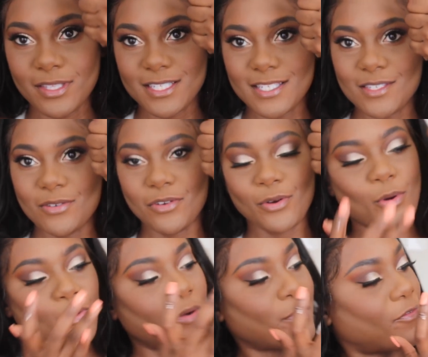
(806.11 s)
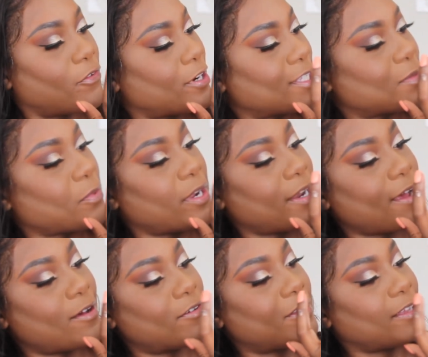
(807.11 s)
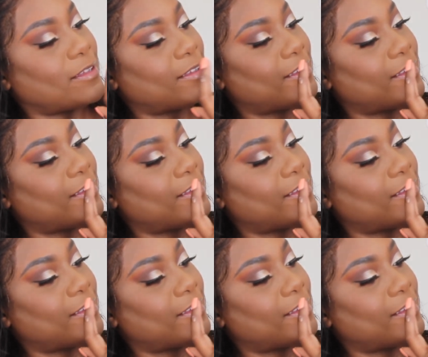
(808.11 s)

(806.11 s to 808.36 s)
So this is Unicorn before it spread out.